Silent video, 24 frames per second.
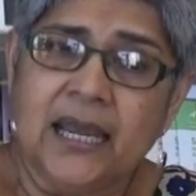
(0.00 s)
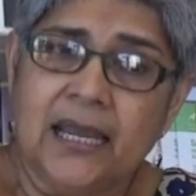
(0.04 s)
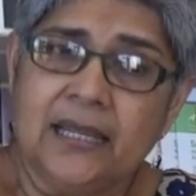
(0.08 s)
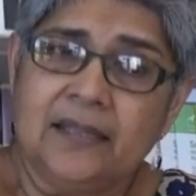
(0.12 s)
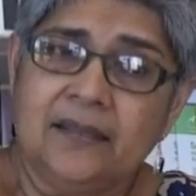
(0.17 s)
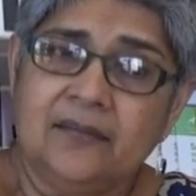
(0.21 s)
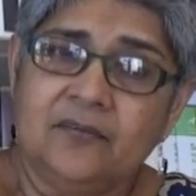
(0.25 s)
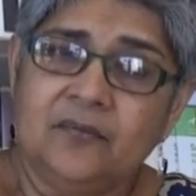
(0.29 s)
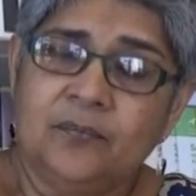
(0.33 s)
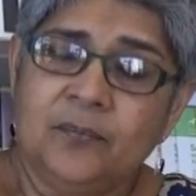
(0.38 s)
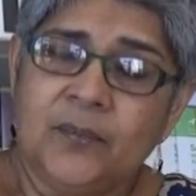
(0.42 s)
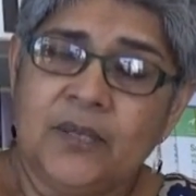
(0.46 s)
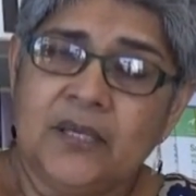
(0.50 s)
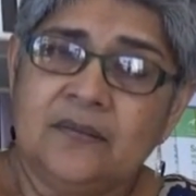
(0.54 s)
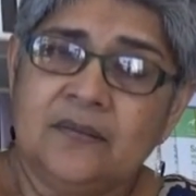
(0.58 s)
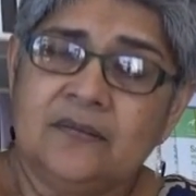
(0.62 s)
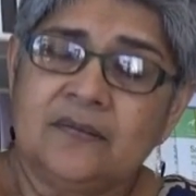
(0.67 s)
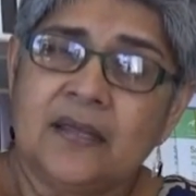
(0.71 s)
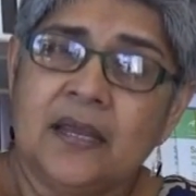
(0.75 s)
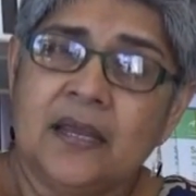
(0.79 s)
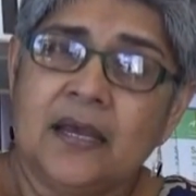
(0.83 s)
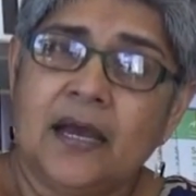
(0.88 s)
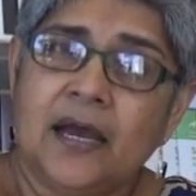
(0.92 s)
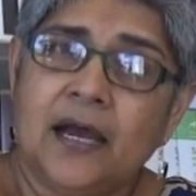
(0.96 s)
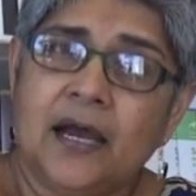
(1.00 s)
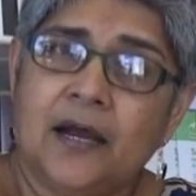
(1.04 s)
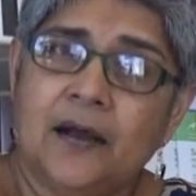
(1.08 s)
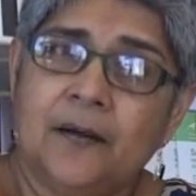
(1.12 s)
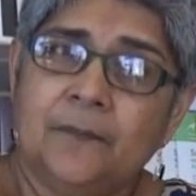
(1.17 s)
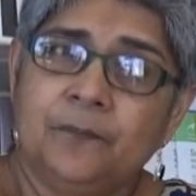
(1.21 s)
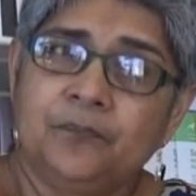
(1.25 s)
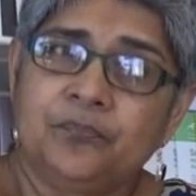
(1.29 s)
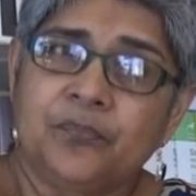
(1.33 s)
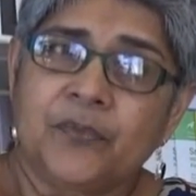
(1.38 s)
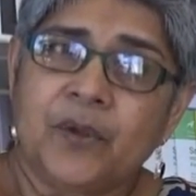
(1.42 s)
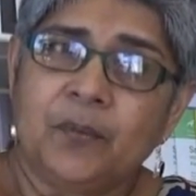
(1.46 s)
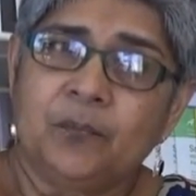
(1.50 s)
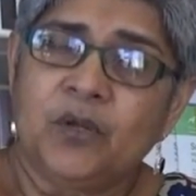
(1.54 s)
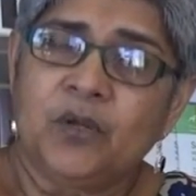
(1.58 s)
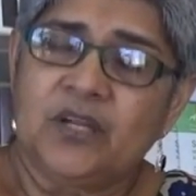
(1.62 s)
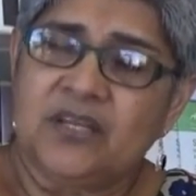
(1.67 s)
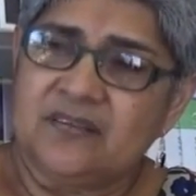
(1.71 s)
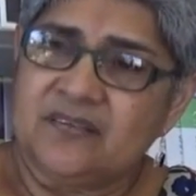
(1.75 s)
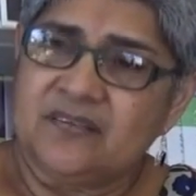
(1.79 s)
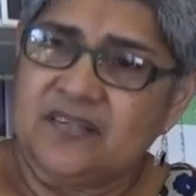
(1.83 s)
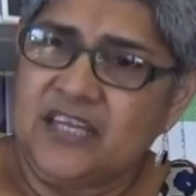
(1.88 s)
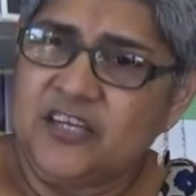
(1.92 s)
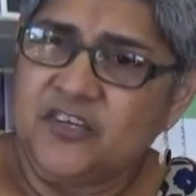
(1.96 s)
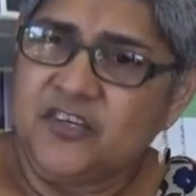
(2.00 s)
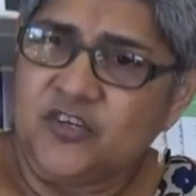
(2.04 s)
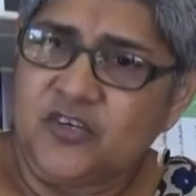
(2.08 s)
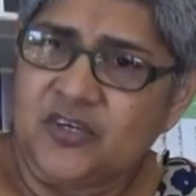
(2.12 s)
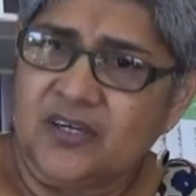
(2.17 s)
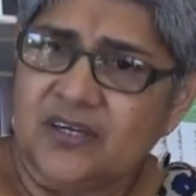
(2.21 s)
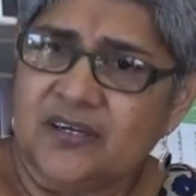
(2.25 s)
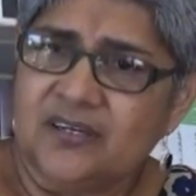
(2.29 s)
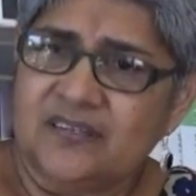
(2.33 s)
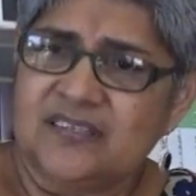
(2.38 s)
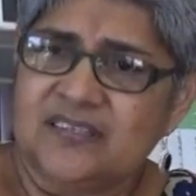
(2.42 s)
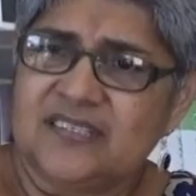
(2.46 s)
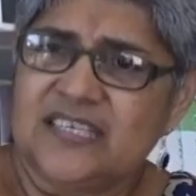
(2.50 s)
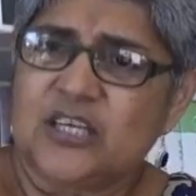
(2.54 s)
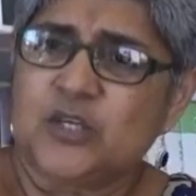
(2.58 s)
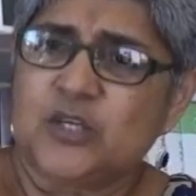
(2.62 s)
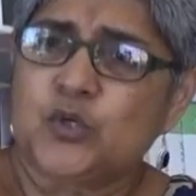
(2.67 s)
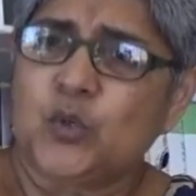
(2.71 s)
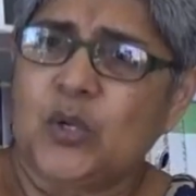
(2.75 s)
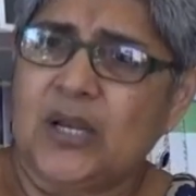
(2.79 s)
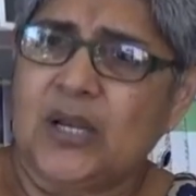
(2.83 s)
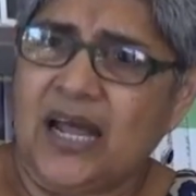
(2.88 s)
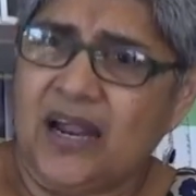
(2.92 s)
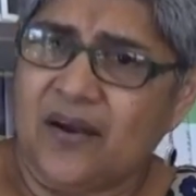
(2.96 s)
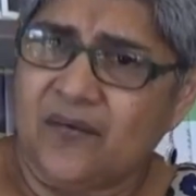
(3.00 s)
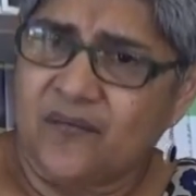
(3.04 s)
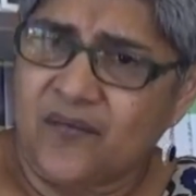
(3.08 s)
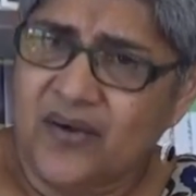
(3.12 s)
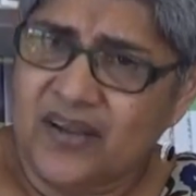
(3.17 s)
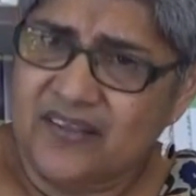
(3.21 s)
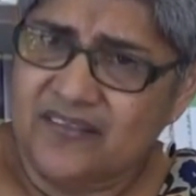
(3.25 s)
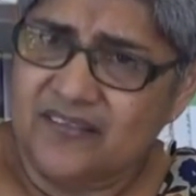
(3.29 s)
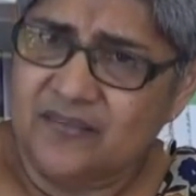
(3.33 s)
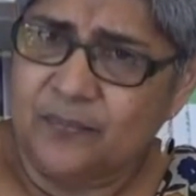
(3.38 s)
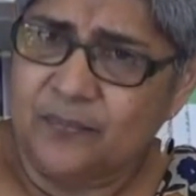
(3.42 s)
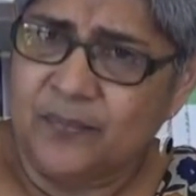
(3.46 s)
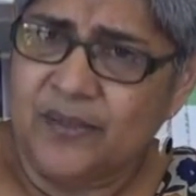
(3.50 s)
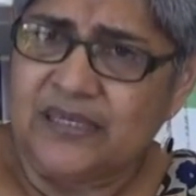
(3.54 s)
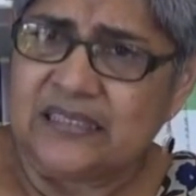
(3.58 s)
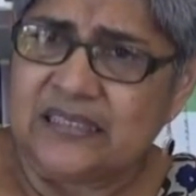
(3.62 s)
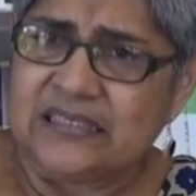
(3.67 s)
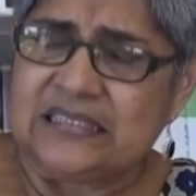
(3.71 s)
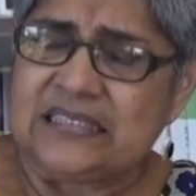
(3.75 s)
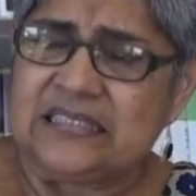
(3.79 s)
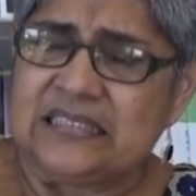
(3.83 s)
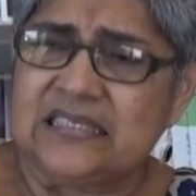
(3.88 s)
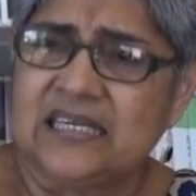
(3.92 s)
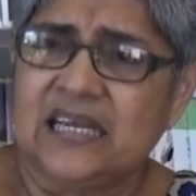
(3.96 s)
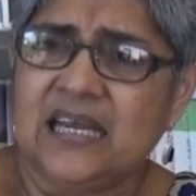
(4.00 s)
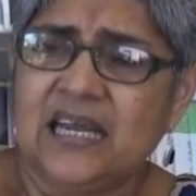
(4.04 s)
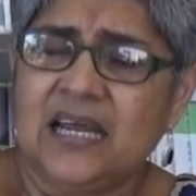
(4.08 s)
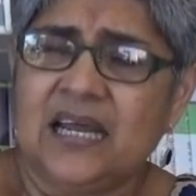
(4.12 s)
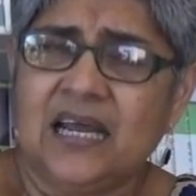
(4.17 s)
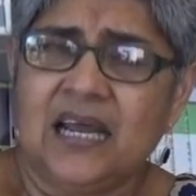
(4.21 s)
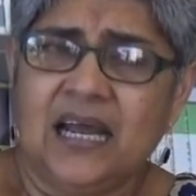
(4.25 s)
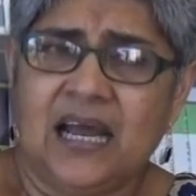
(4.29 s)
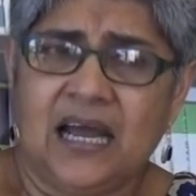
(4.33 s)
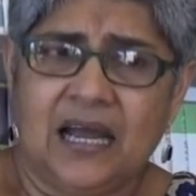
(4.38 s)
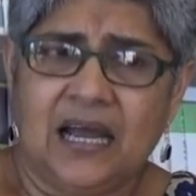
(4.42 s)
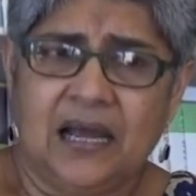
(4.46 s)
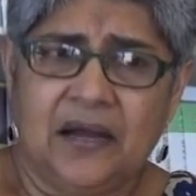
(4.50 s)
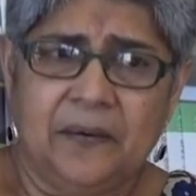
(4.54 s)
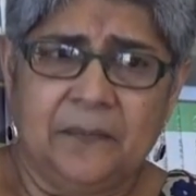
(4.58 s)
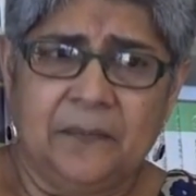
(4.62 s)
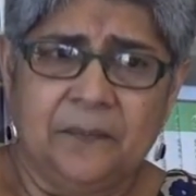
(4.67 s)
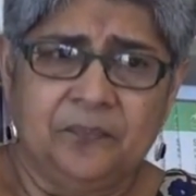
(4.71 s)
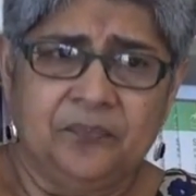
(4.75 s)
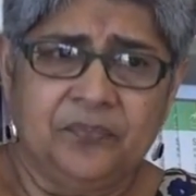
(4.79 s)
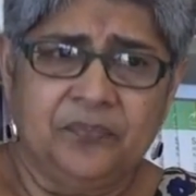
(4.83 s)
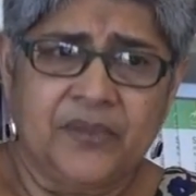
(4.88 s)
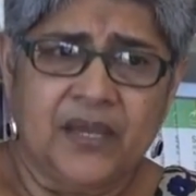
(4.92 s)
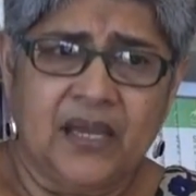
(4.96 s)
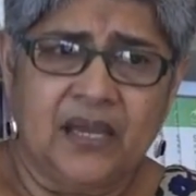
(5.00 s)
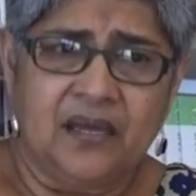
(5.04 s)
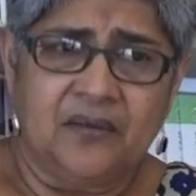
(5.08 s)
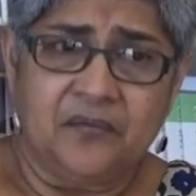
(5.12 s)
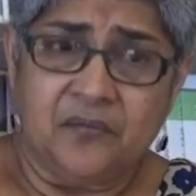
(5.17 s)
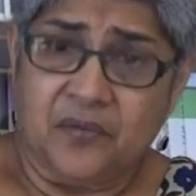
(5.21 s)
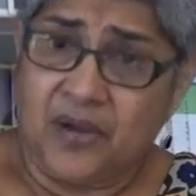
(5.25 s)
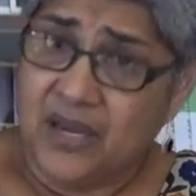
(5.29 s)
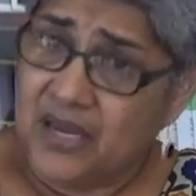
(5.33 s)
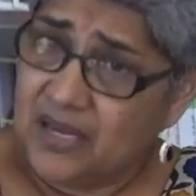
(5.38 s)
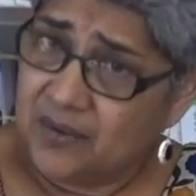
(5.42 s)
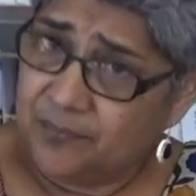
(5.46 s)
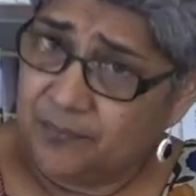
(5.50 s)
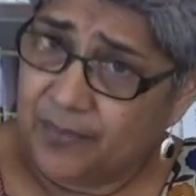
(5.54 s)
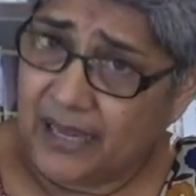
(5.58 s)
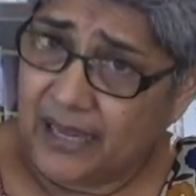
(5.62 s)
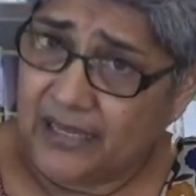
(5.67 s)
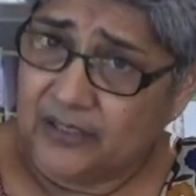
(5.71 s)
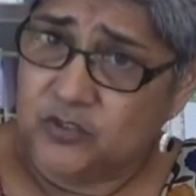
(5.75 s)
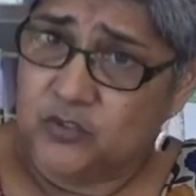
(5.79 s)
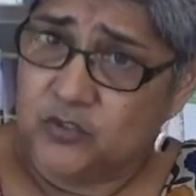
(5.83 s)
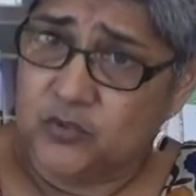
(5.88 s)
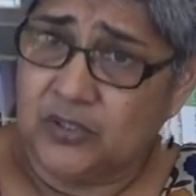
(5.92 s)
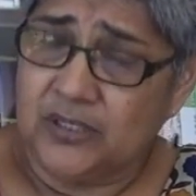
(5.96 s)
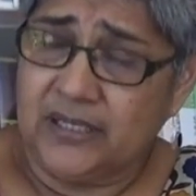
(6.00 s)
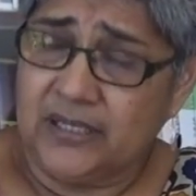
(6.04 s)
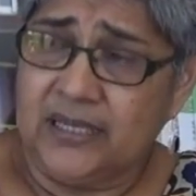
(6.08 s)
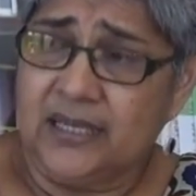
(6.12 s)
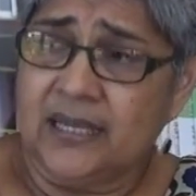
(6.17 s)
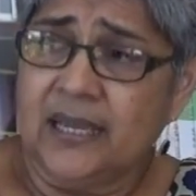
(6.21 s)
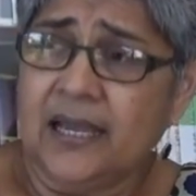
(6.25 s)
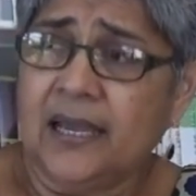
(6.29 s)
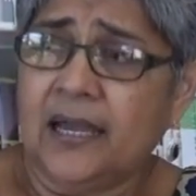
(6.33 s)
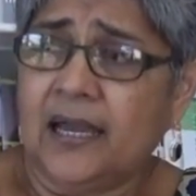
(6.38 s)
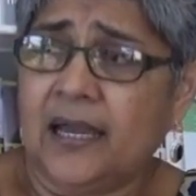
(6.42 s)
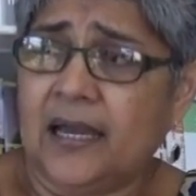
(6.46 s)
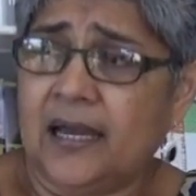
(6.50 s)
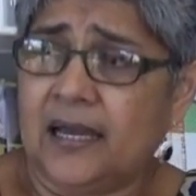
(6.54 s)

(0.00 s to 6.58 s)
And this means molestation, sexual harassment, rape actually,